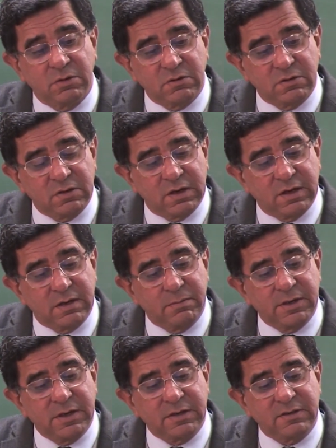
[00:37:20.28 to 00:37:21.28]
this is an
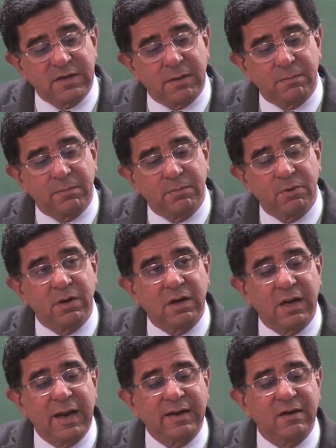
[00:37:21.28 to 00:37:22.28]
intermediate step. You
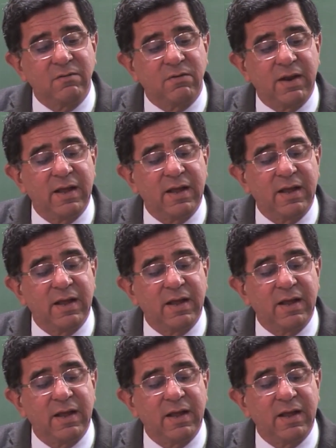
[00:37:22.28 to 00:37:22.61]
can collect and